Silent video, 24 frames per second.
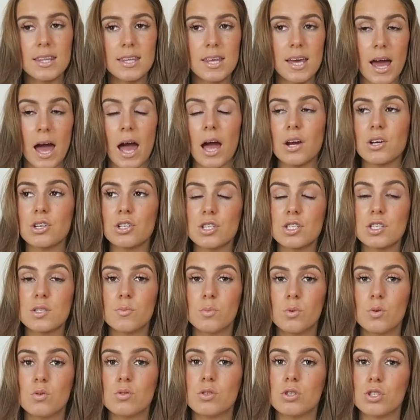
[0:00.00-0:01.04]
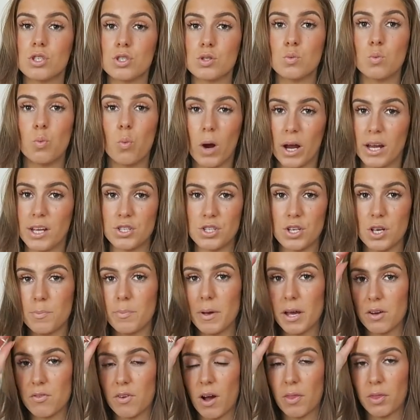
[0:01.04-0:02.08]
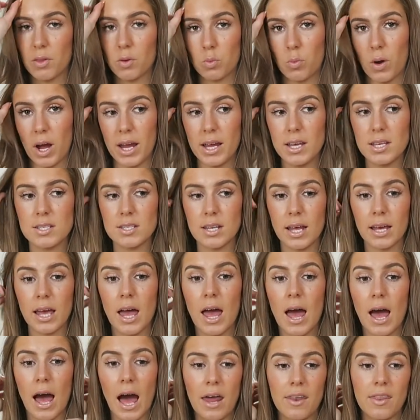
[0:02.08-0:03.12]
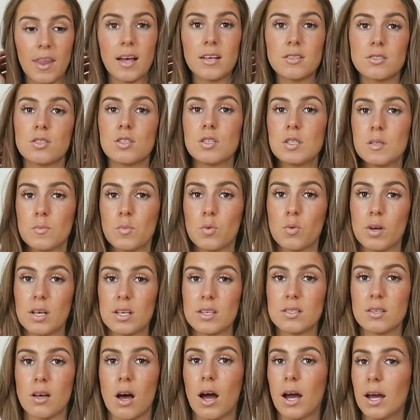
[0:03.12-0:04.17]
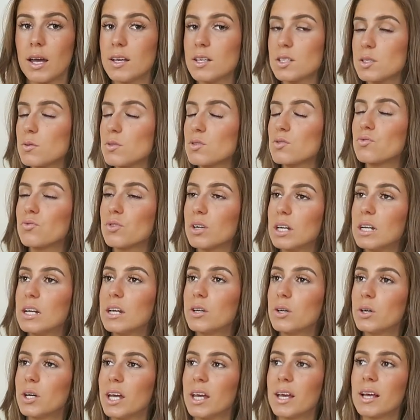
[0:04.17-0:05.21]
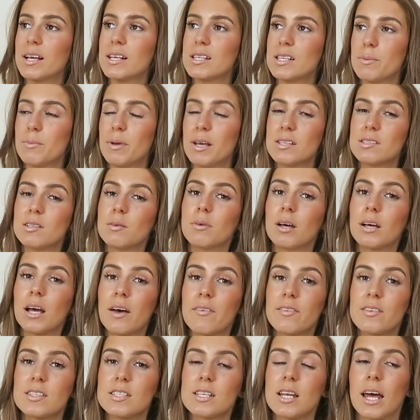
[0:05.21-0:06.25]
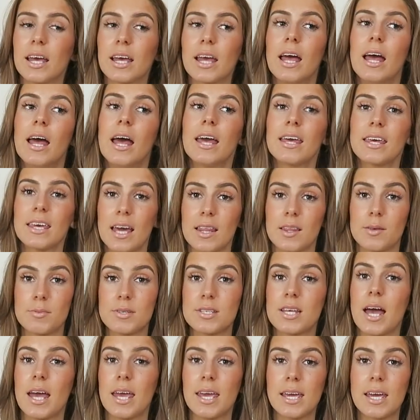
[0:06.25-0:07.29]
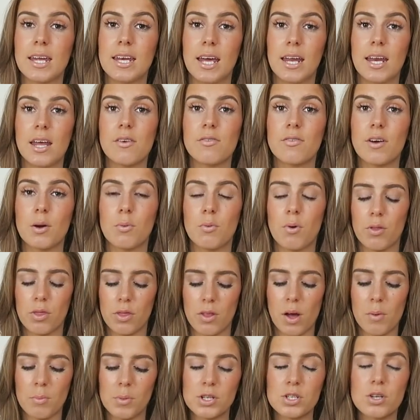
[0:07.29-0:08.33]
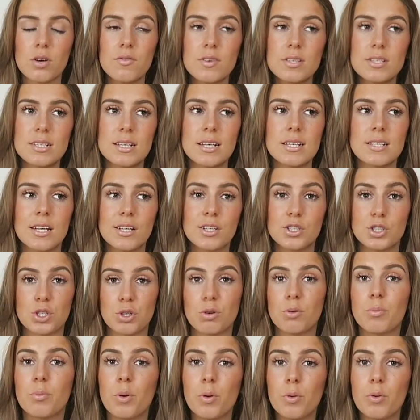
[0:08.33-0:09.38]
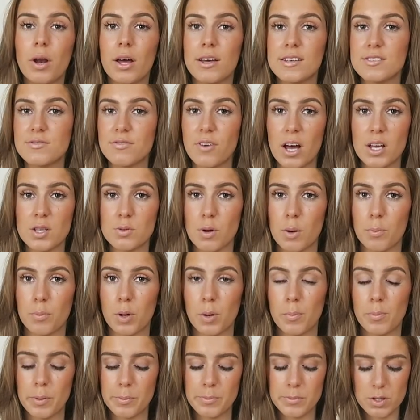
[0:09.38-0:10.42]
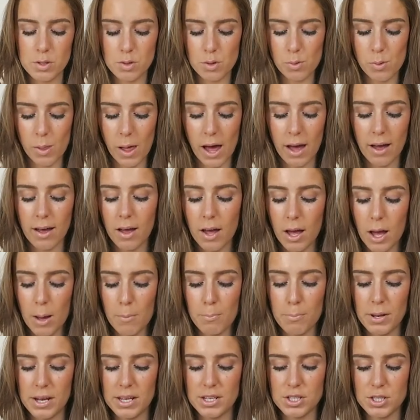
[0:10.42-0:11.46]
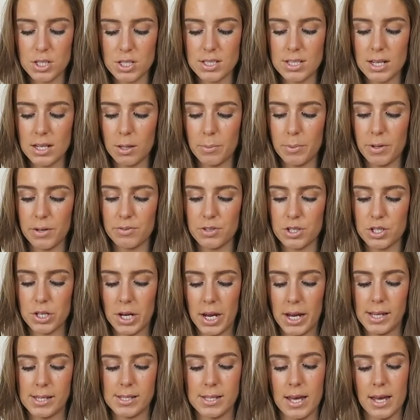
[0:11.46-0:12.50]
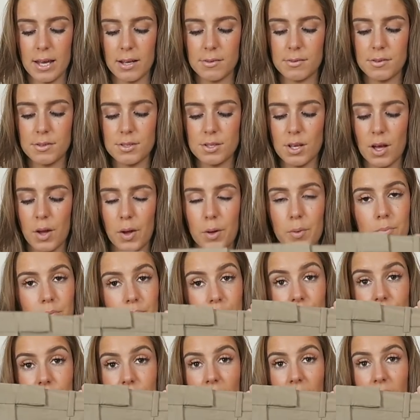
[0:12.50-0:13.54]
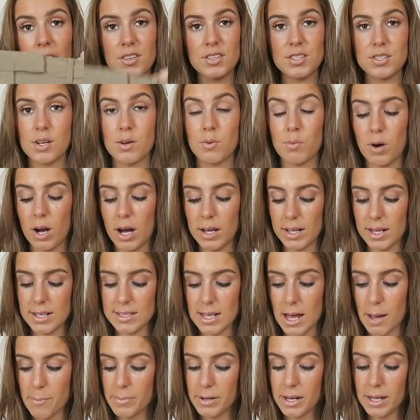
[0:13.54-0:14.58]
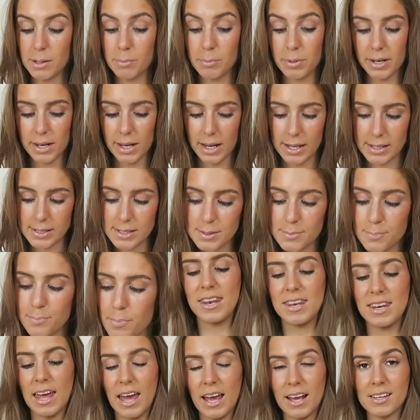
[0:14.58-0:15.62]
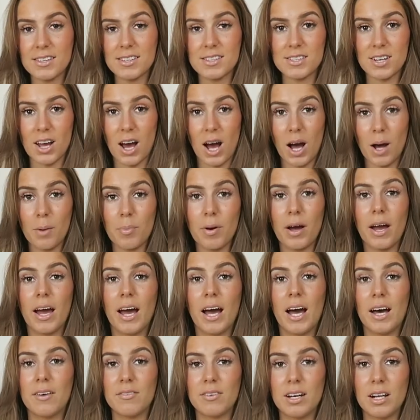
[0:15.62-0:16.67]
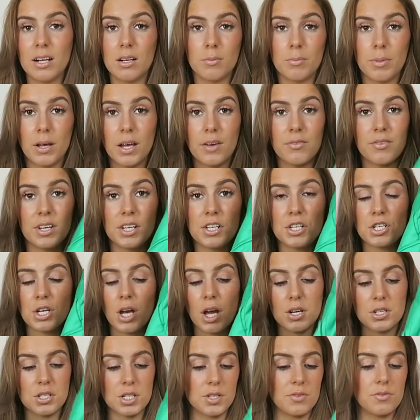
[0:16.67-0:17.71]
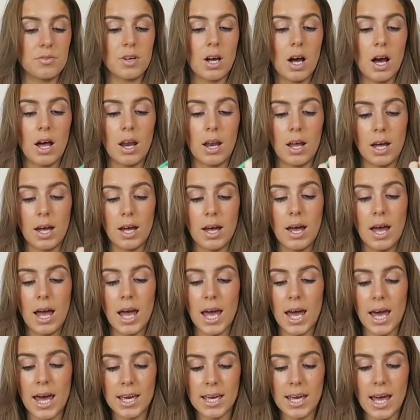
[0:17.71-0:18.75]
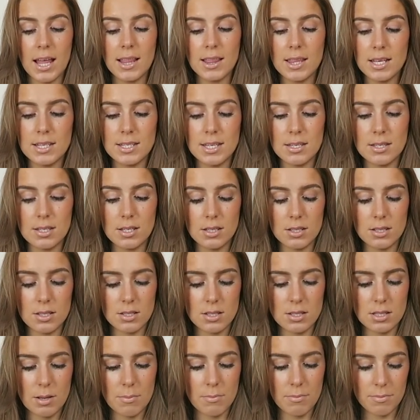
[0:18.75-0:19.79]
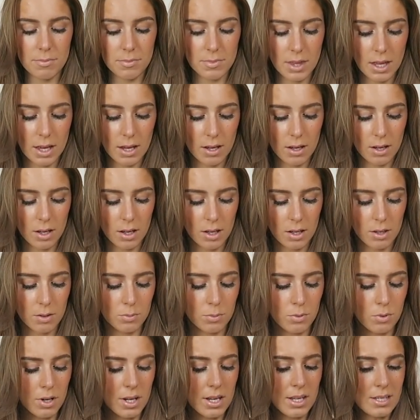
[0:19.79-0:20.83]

the extra smalls are just way too big around the waist like and that's the smallest size so it's really annoying because it means i'm having to like get them taken in if i want them which obviously is like durable like first world problems and all that but it's just a little bit frustrating so yeah, I don't know why that's happening, but it is. Next up, I have a little bit of an injection of colour. Again, this isn't something... What